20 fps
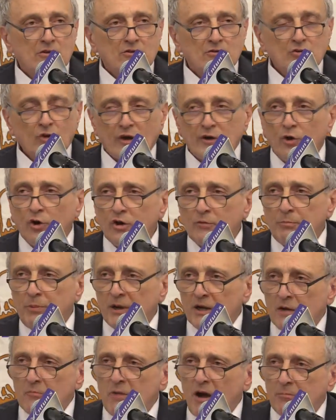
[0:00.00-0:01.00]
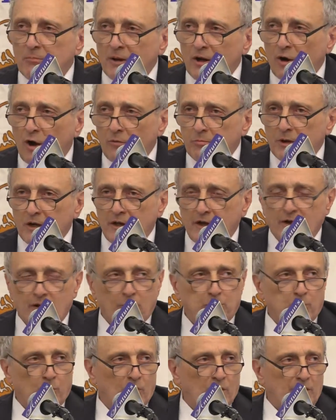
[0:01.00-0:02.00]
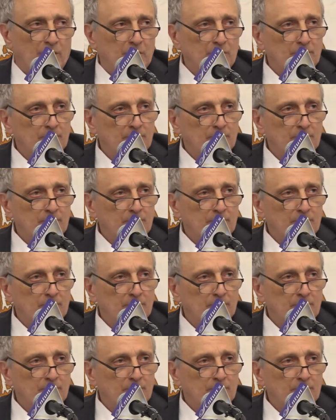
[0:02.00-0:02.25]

So I go to pick him up at Albany Airport.